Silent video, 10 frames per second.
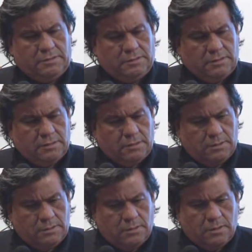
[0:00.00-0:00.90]

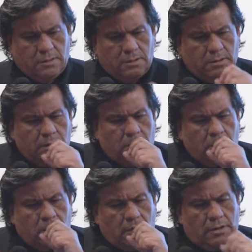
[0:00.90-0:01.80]

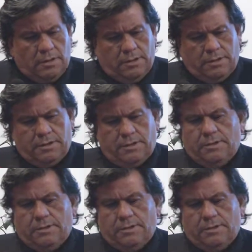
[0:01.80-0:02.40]
No one is speaking in this clip.